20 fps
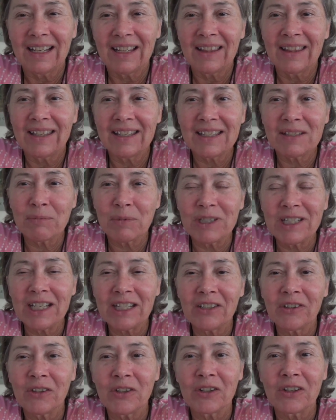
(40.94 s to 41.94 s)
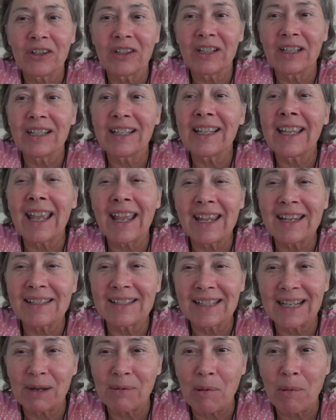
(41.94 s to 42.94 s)
This particular
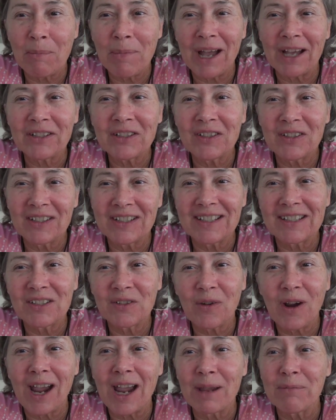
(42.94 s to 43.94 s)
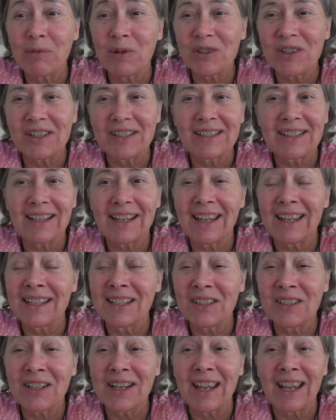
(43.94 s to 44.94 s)
case that I'm about to describe, which is
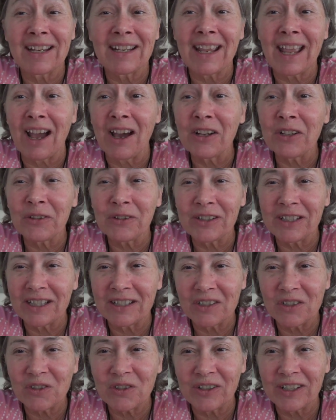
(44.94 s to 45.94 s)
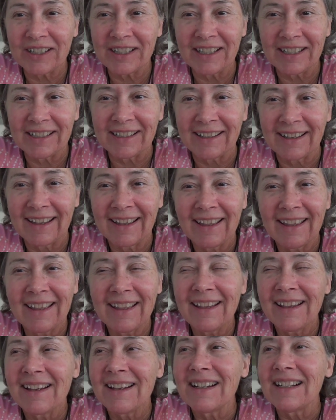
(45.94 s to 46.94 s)
utterly intriguing
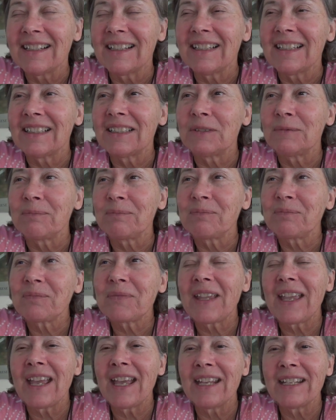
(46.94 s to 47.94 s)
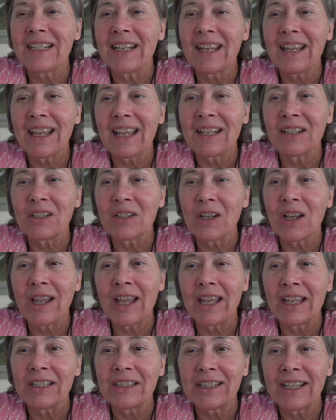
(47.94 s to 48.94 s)
and
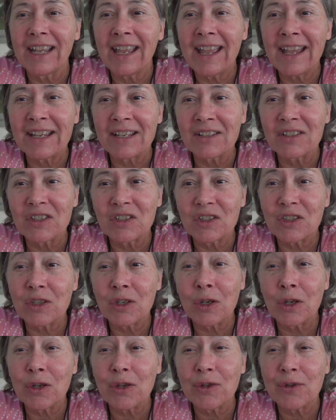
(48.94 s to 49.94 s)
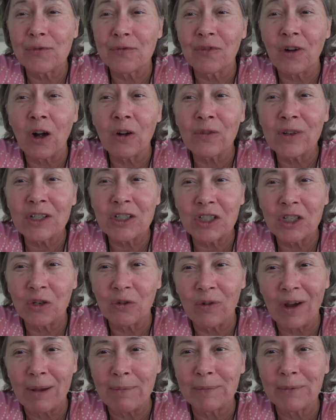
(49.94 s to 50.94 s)
has
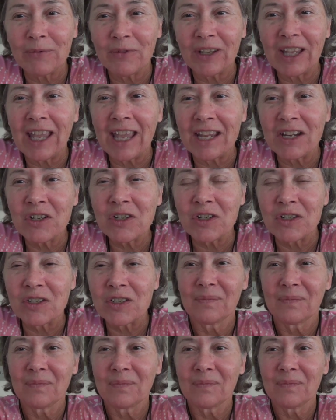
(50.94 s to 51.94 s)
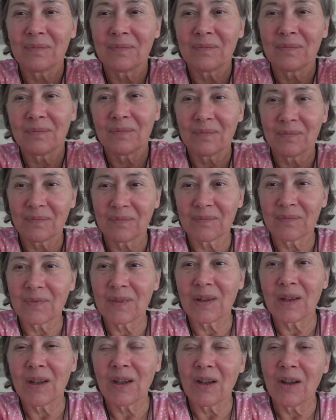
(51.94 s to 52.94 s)
far-reaching ramifications
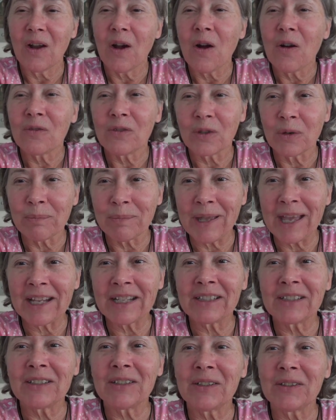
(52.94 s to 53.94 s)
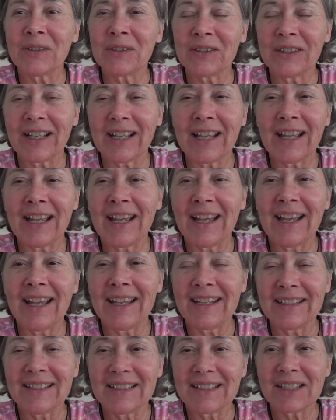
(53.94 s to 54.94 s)
for medical
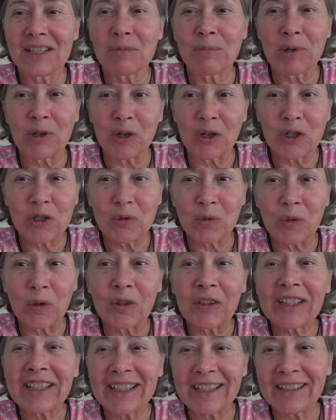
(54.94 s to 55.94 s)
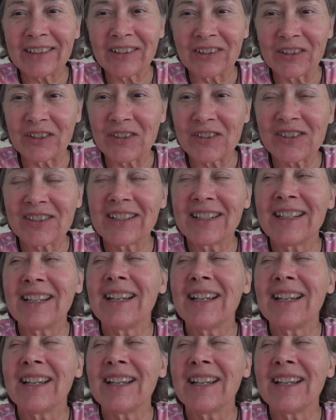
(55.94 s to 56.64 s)
and spiritual healers,